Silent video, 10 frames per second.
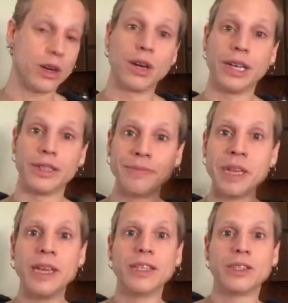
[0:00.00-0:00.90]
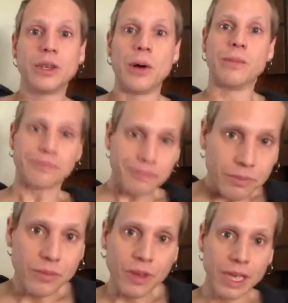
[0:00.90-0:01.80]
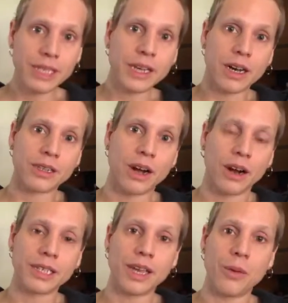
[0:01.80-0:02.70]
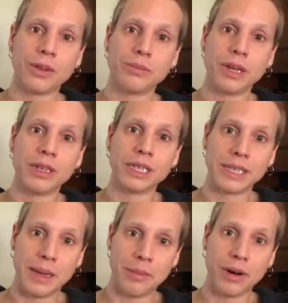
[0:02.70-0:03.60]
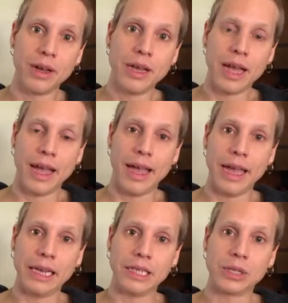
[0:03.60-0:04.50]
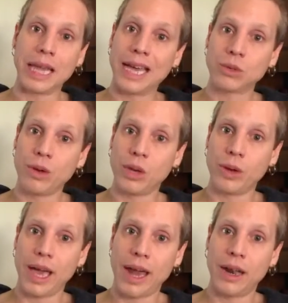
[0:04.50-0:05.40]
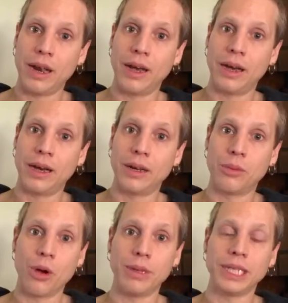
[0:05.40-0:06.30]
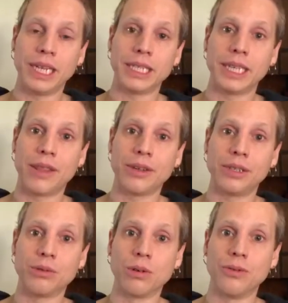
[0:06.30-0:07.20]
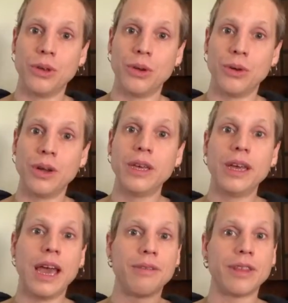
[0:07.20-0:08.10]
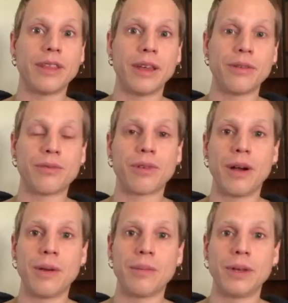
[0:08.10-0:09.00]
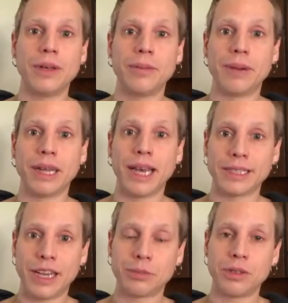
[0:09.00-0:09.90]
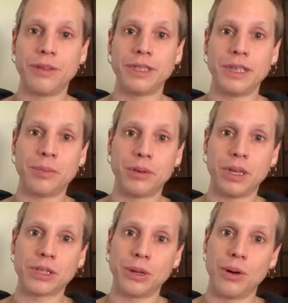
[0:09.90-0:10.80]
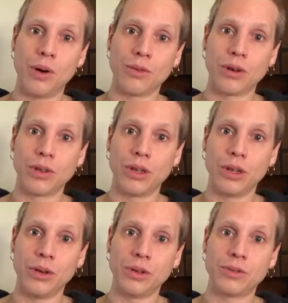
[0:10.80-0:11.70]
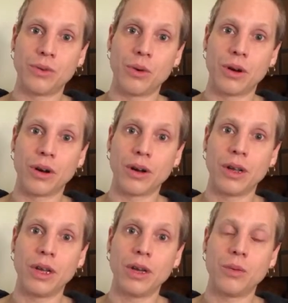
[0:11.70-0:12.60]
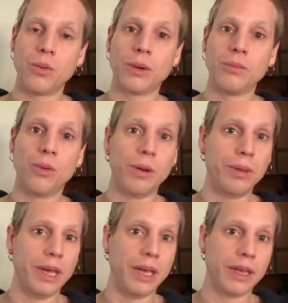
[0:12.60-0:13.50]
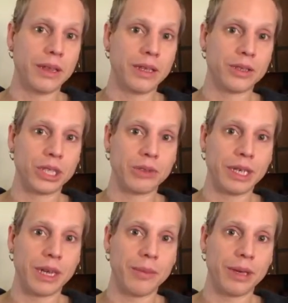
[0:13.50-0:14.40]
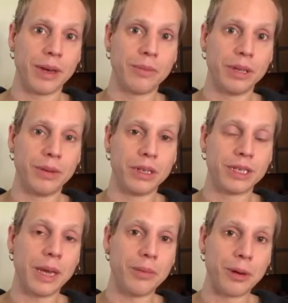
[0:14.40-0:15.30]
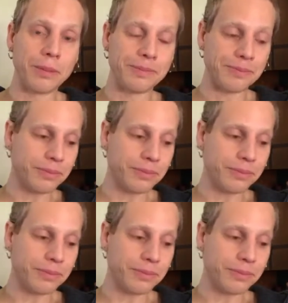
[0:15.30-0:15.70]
hernias. So he said our target date was middle December, and so last week we had an appointment to get together to review everything from my last hospital visit, plus go over the news for what would be the surgery coming up in the middle of December.